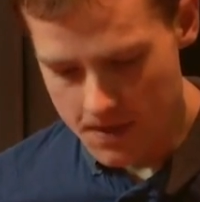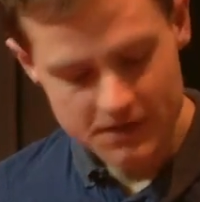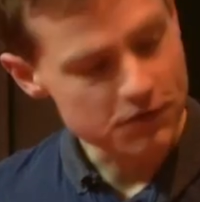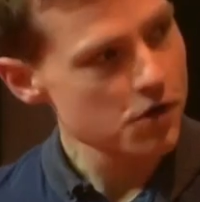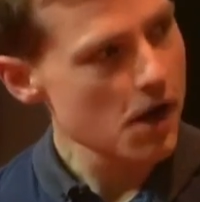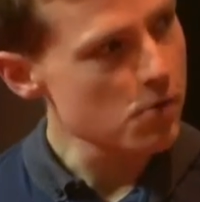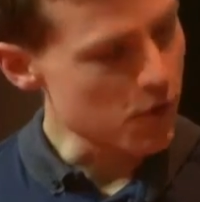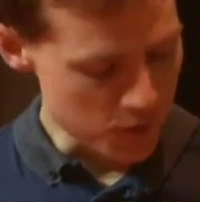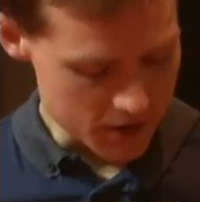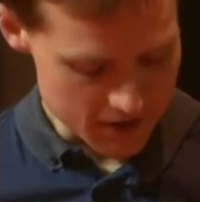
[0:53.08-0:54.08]
there's for a number
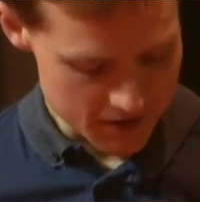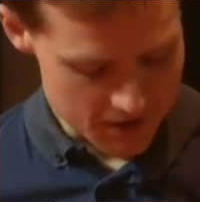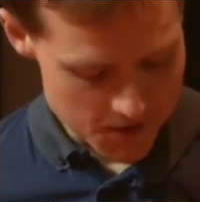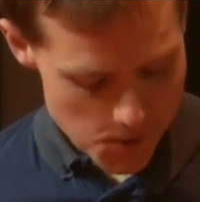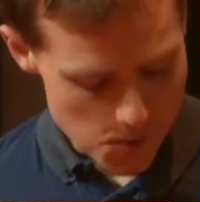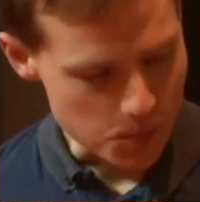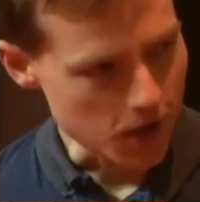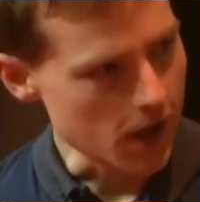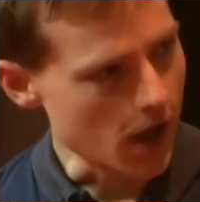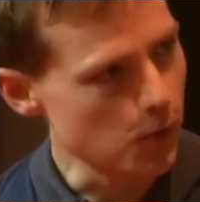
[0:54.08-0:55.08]
of reasons,
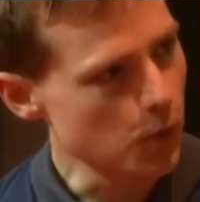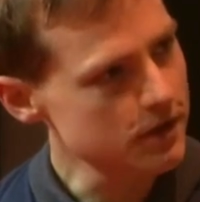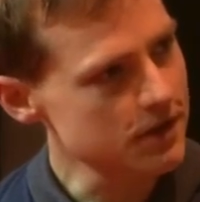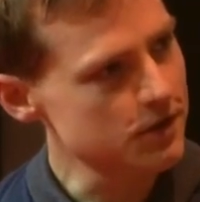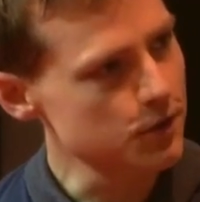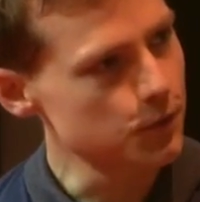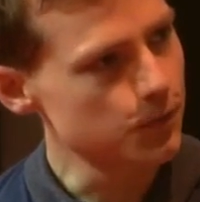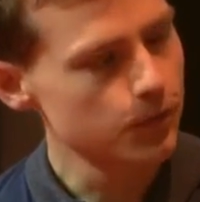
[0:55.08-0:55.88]
but I wanted to,